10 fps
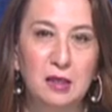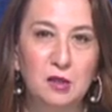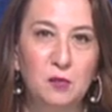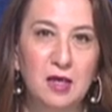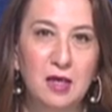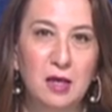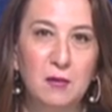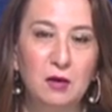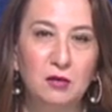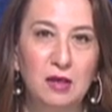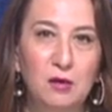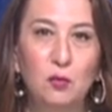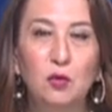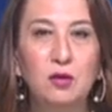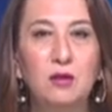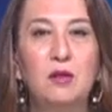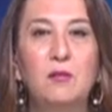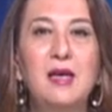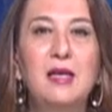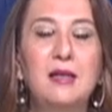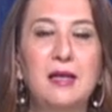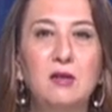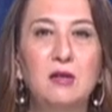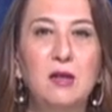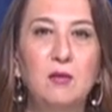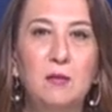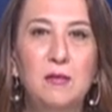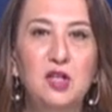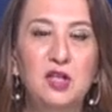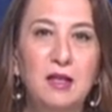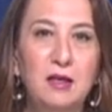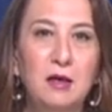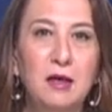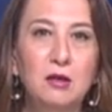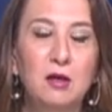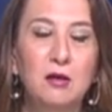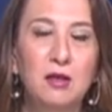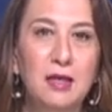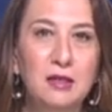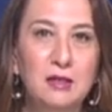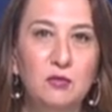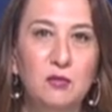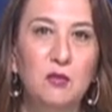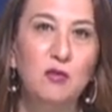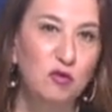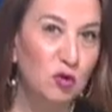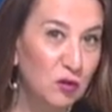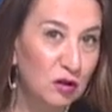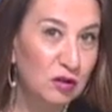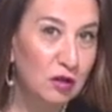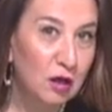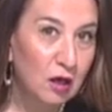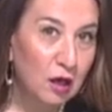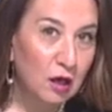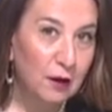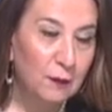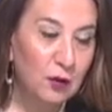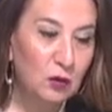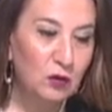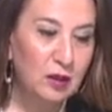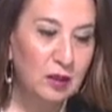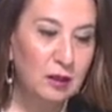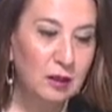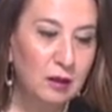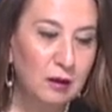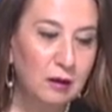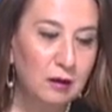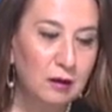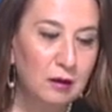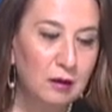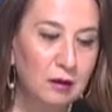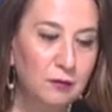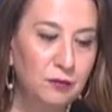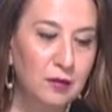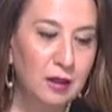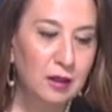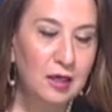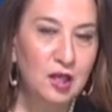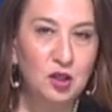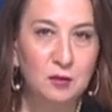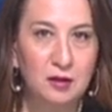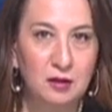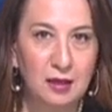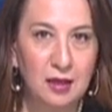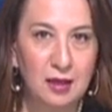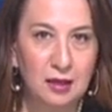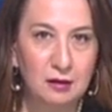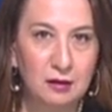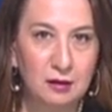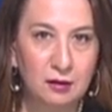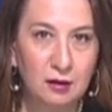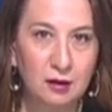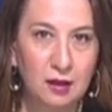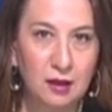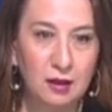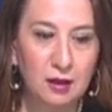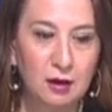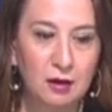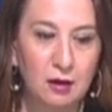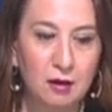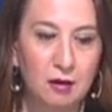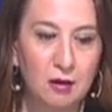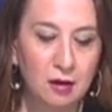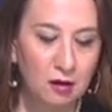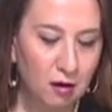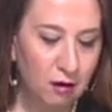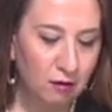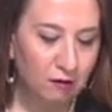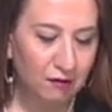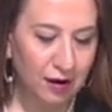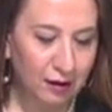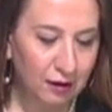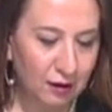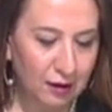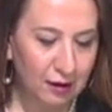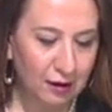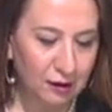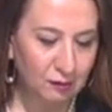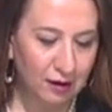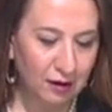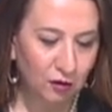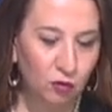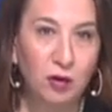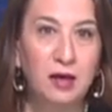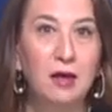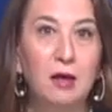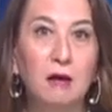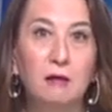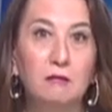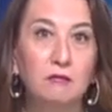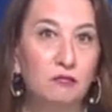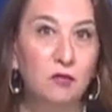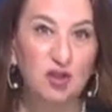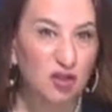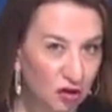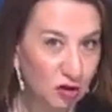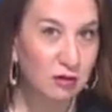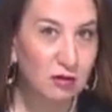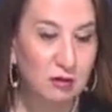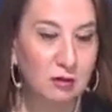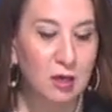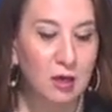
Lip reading: speaking about an important debate, and today we'll be shedding light on the latest rapprochement between Egypt and Turkey, a kind of an explanatory discussions